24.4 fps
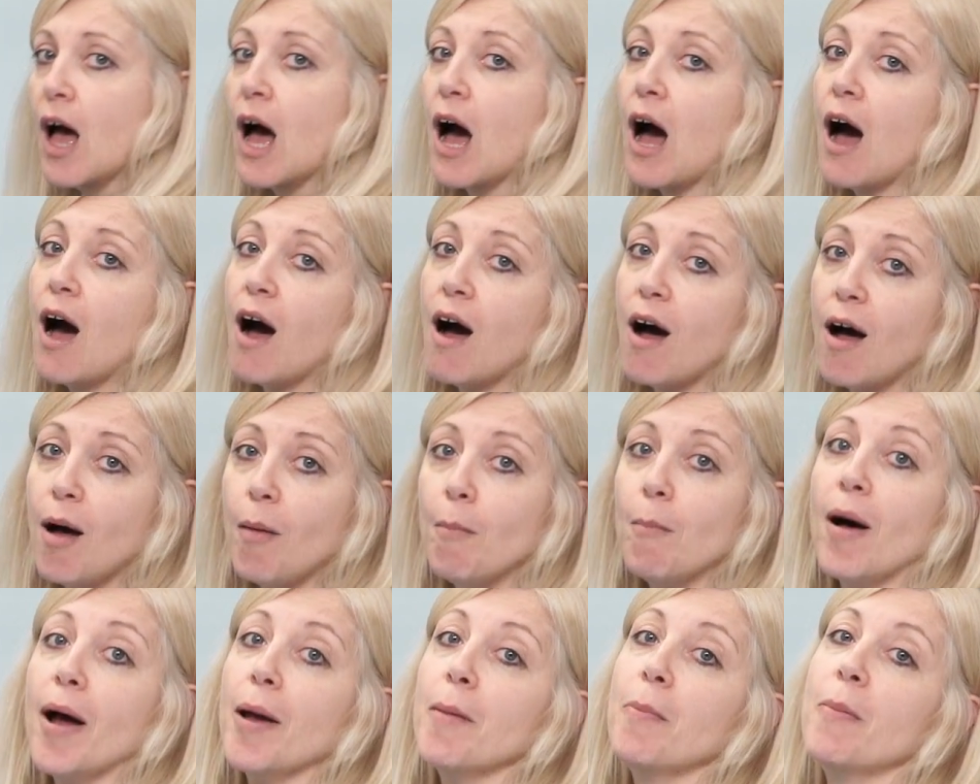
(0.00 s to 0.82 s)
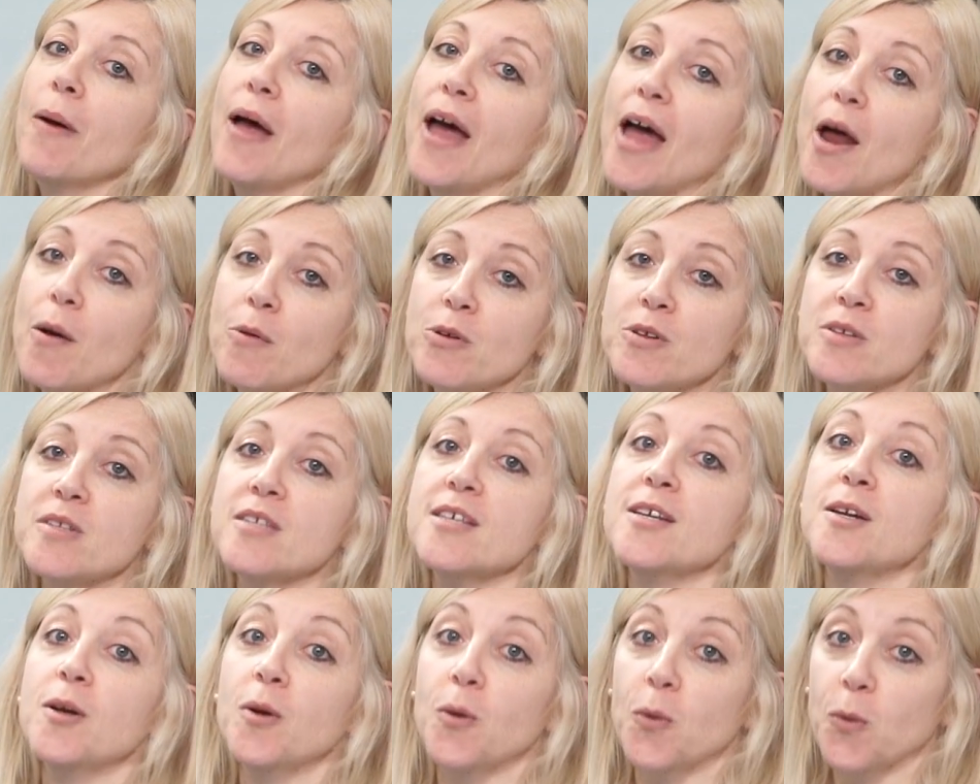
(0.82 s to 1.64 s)
are my
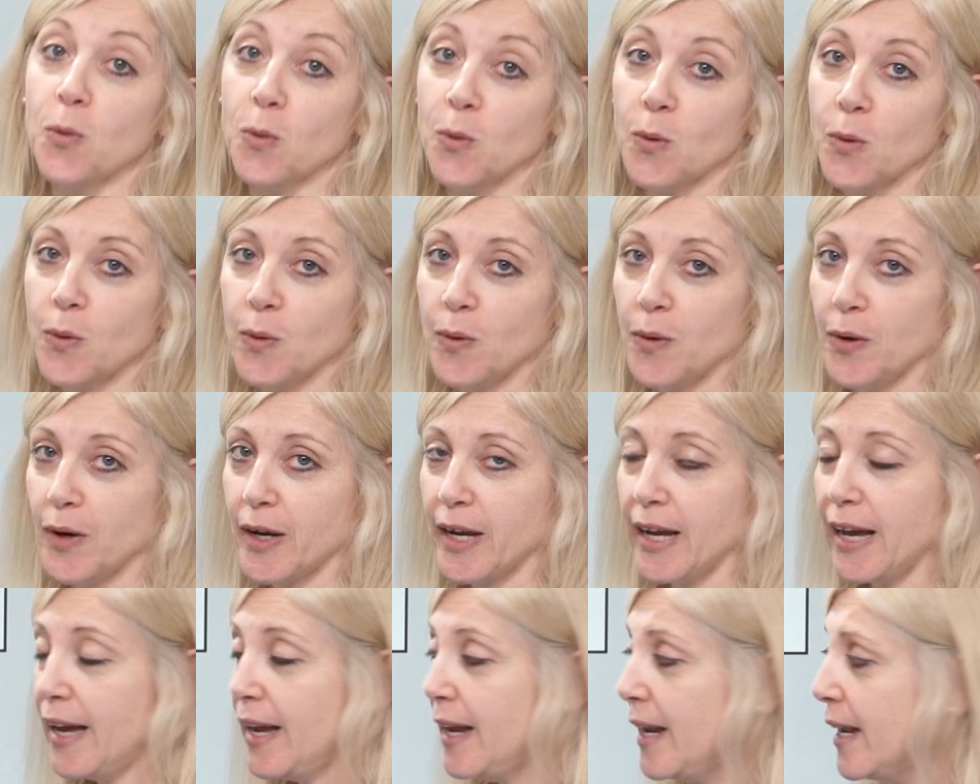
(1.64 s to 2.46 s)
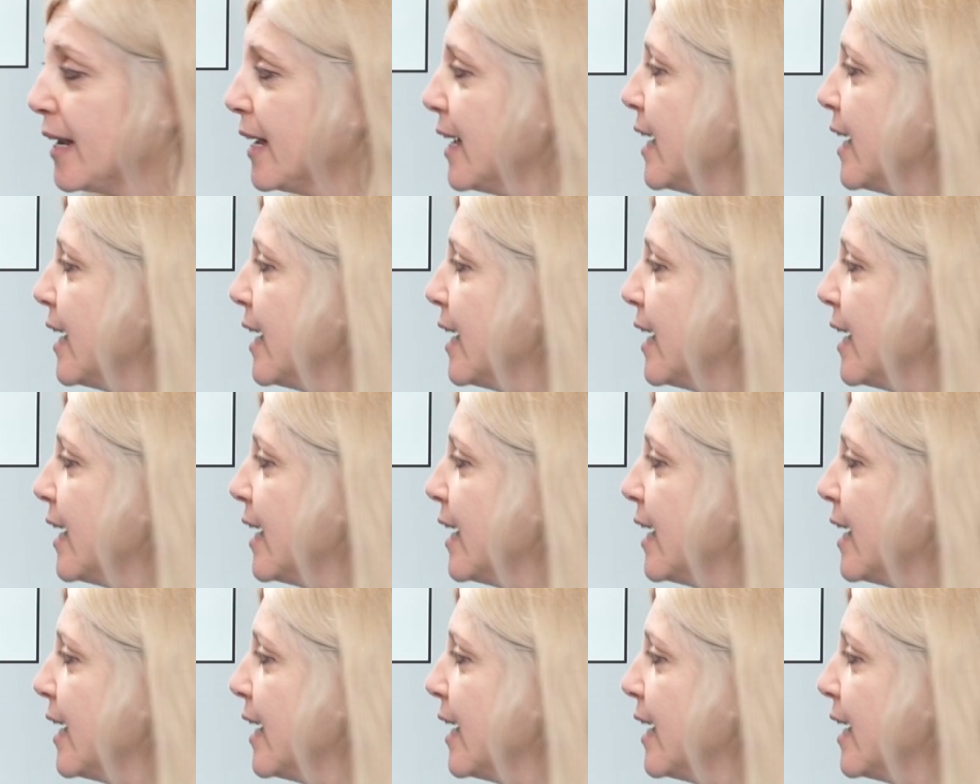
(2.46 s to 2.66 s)
parents-in-law. Okay,